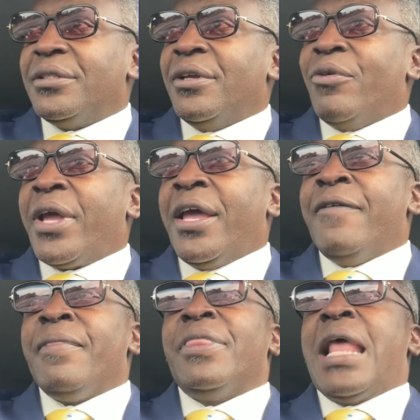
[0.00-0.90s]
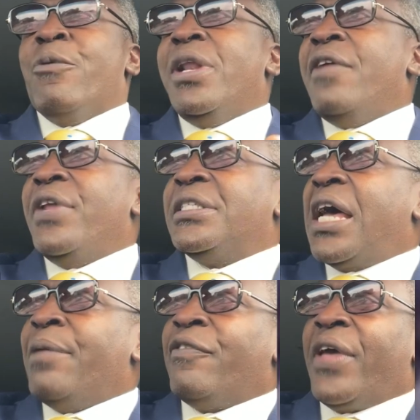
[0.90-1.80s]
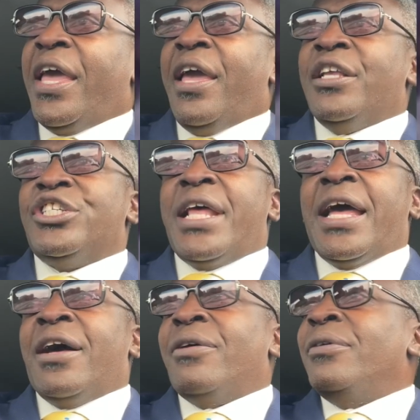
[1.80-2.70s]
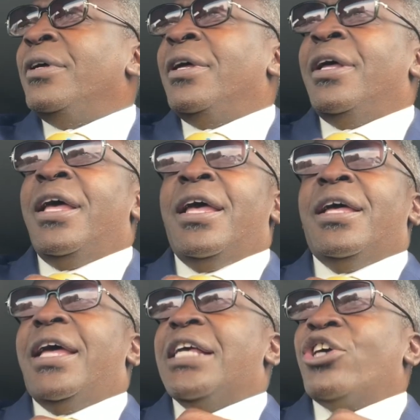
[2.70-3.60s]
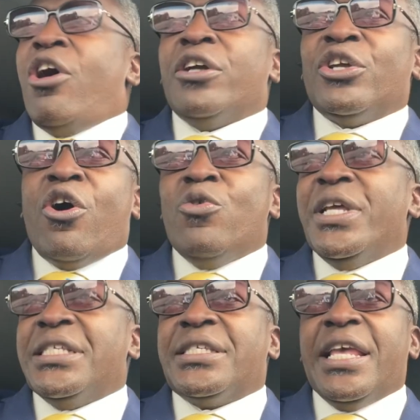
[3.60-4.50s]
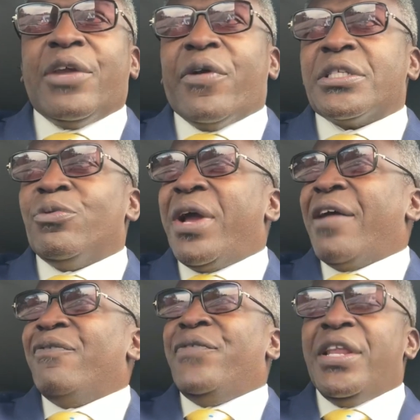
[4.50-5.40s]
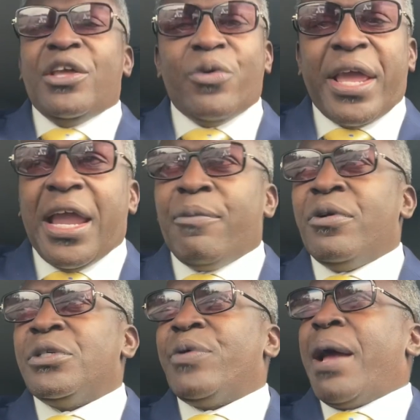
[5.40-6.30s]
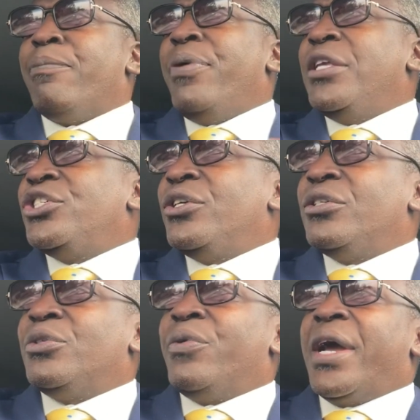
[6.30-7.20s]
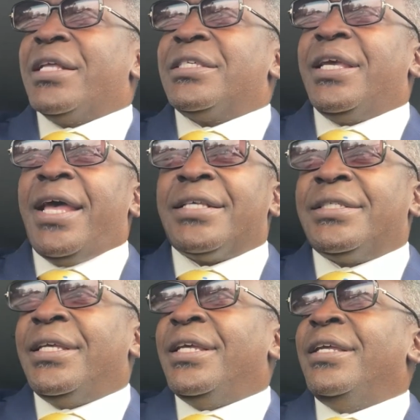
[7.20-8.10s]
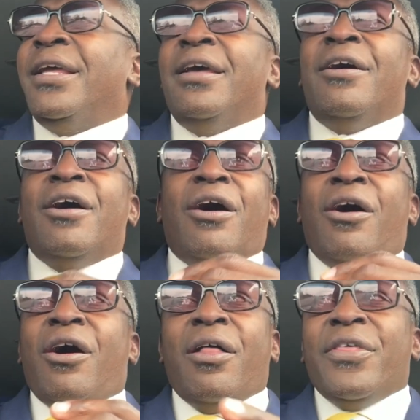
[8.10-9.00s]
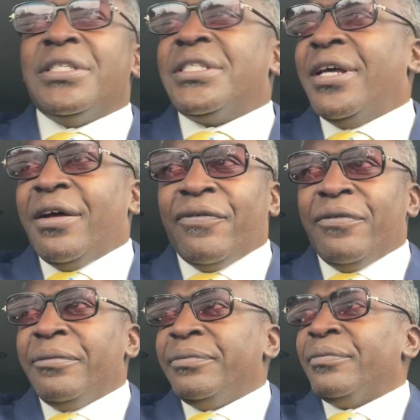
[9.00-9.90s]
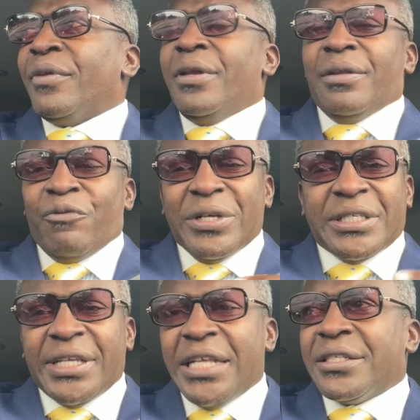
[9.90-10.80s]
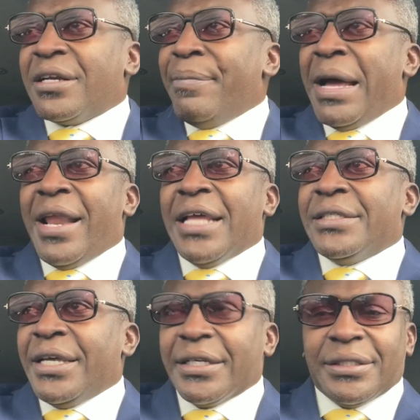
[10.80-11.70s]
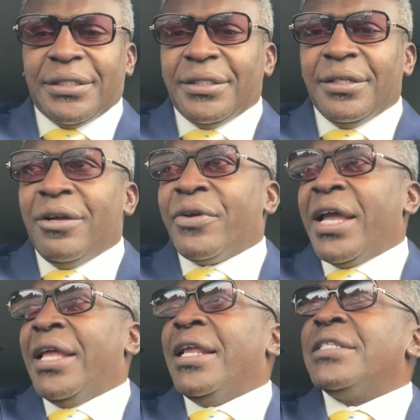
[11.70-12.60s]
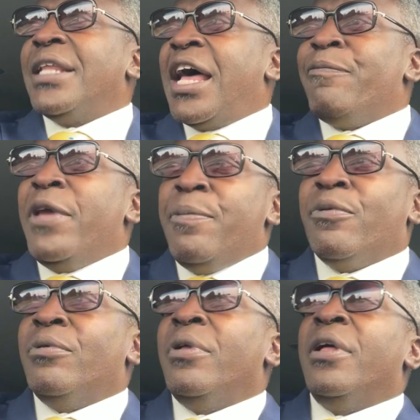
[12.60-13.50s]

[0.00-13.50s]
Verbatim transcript: Okay, now we live in a time of age now. It's hard to hold these secrets. We got video cameras, we got pictures, we got texting, all this stuff. Receipts could come out like this. Okay, and there's a lot of people